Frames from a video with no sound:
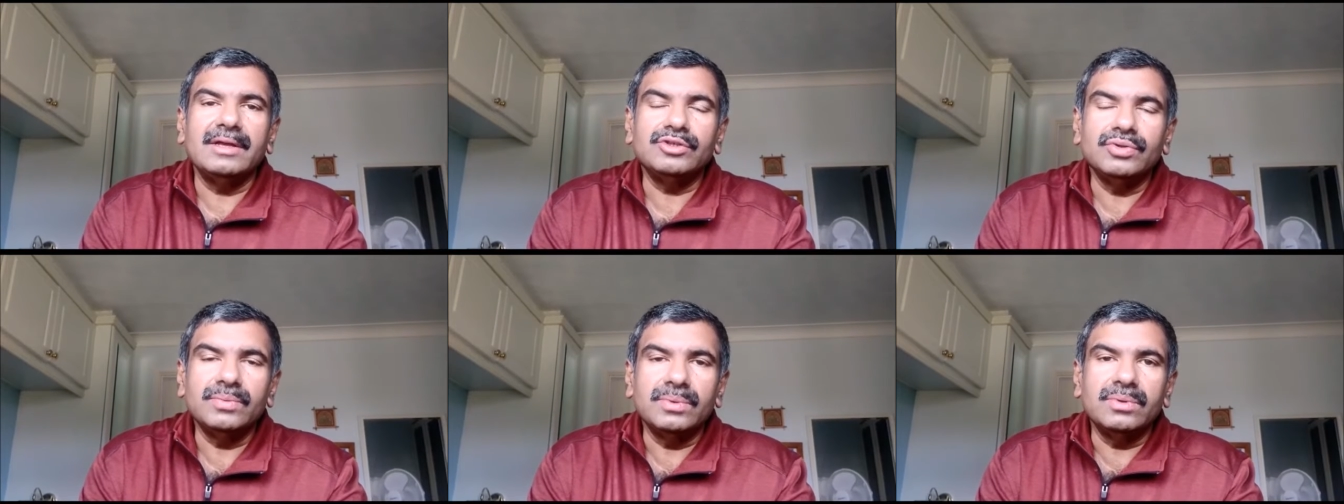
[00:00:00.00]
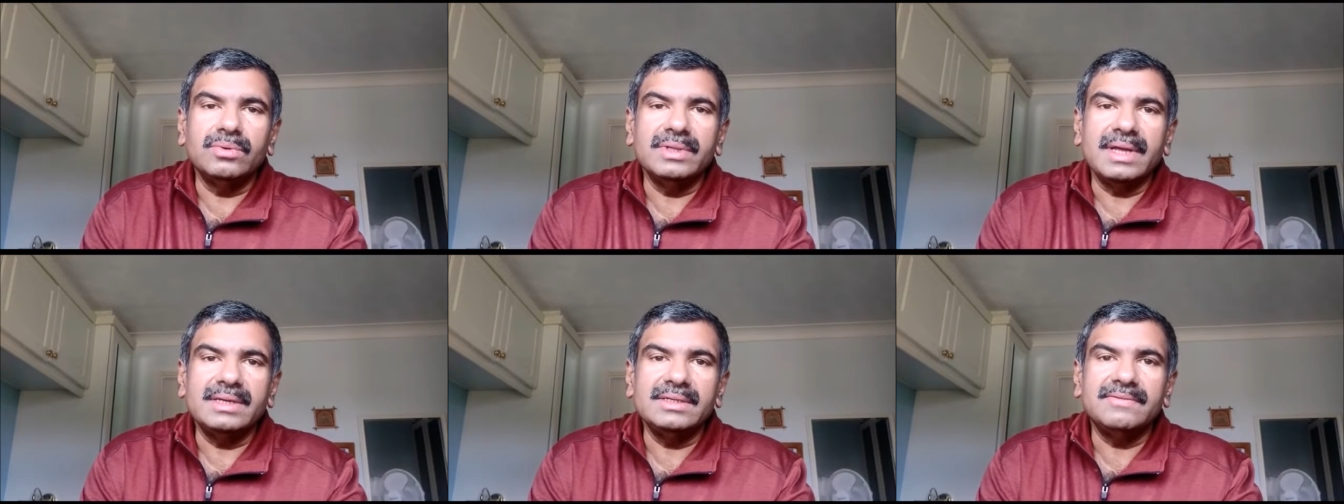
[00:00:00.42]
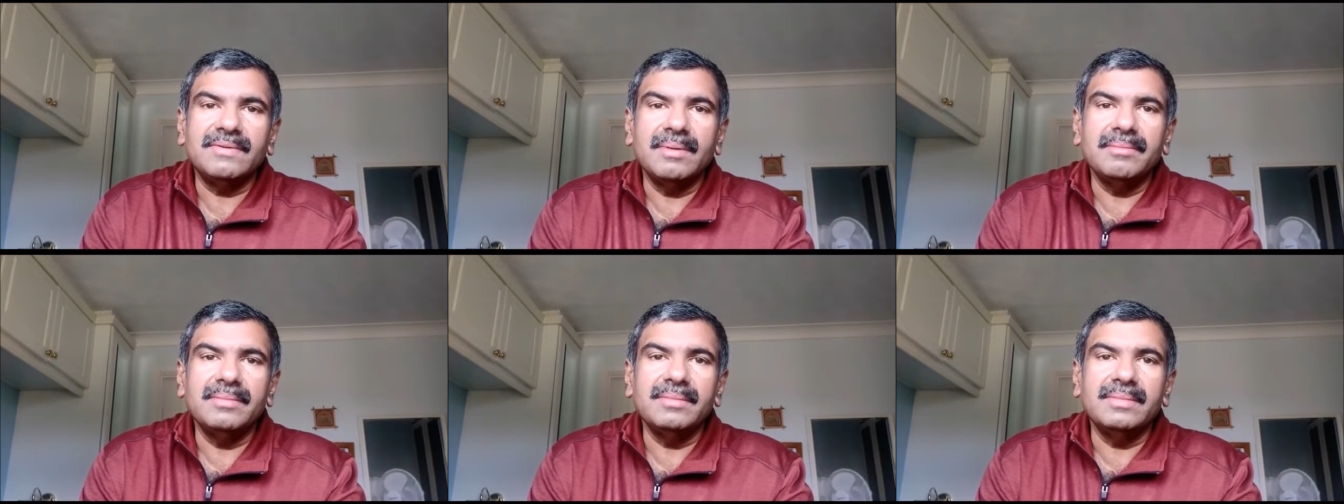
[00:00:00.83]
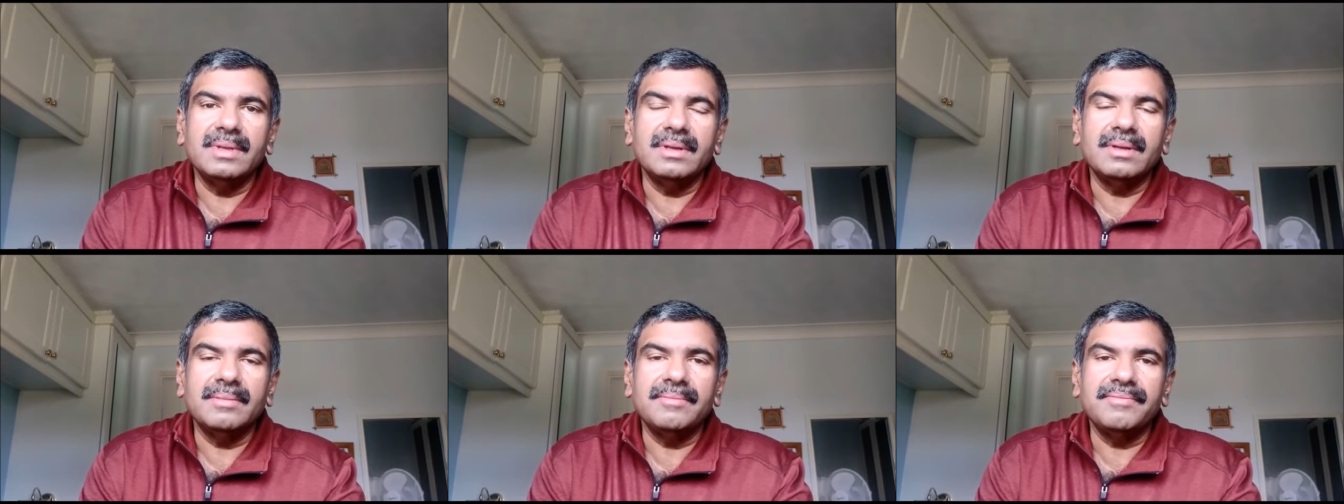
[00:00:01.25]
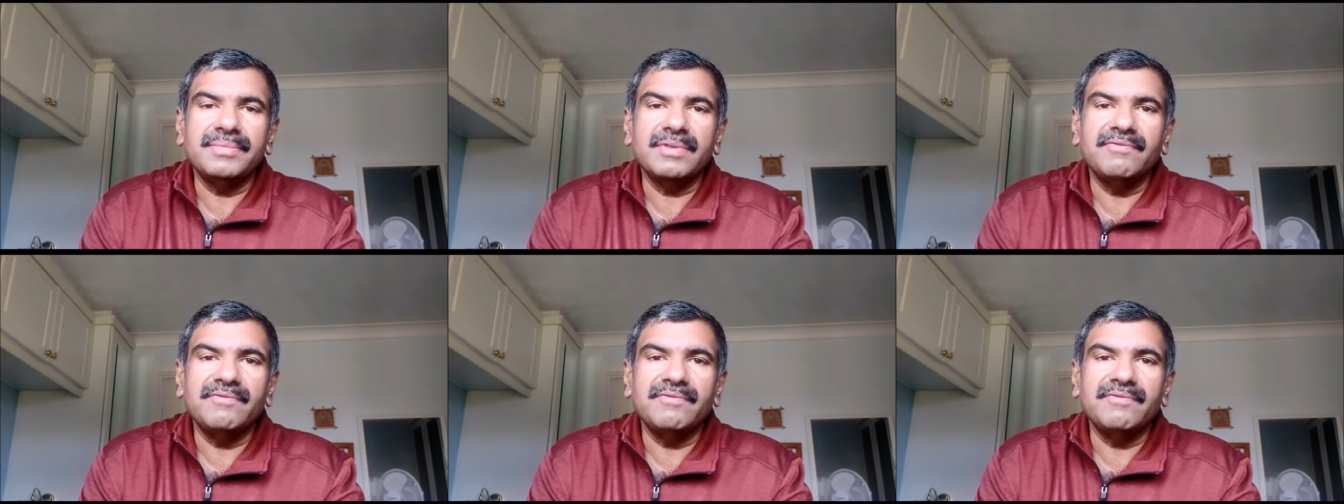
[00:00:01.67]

as you would know that is from the